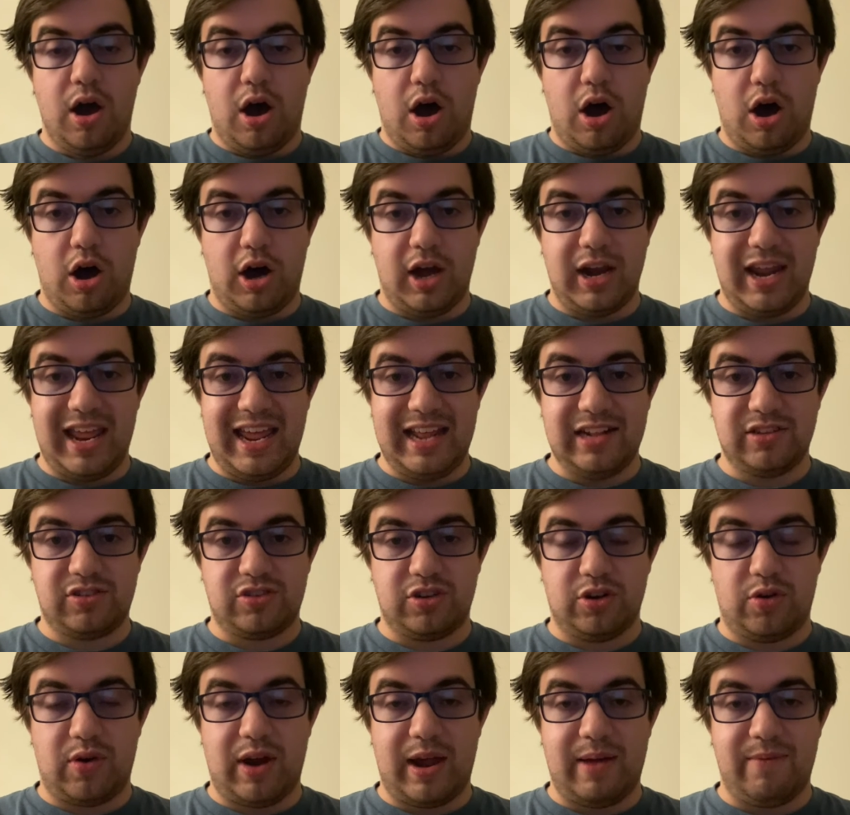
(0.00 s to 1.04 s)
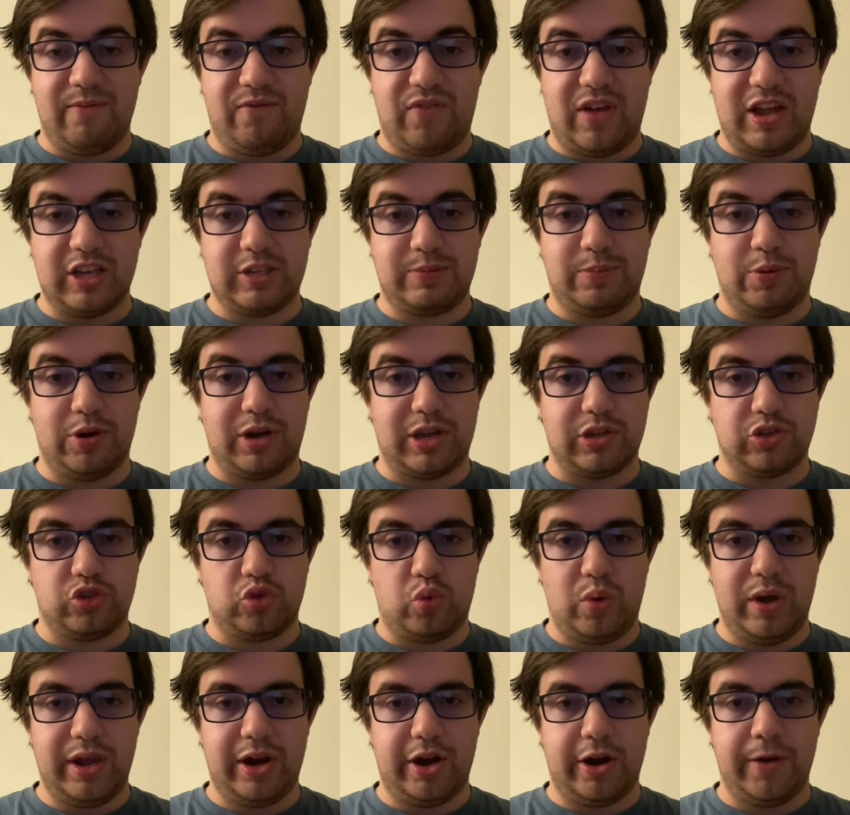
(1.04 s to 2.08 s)
on Instagram, Facebook, and
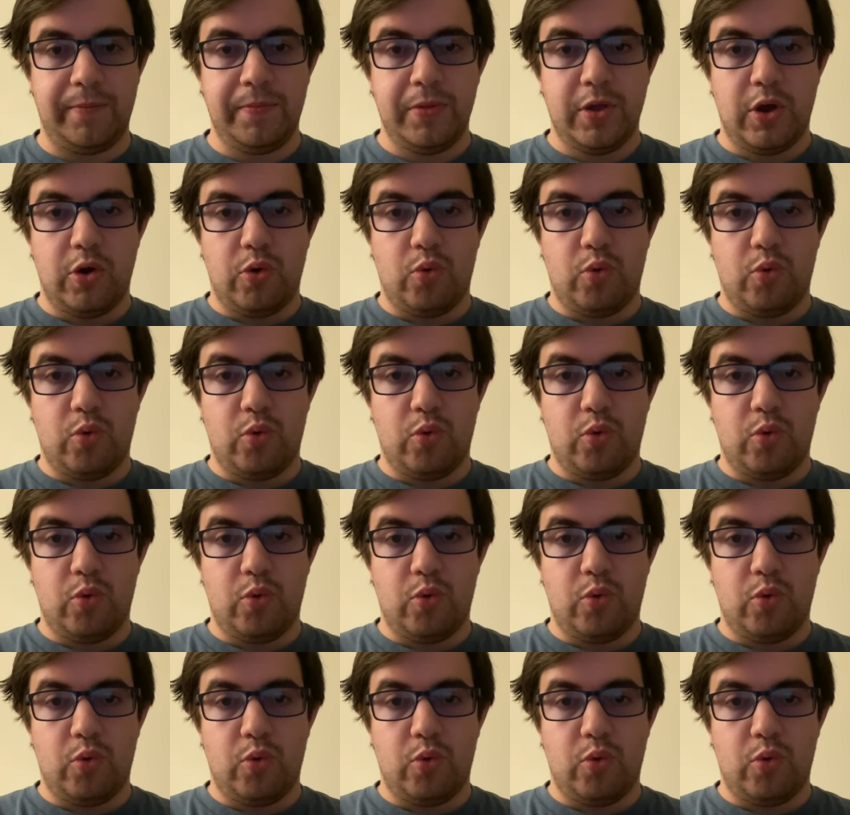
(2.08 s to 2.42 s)
Twitter,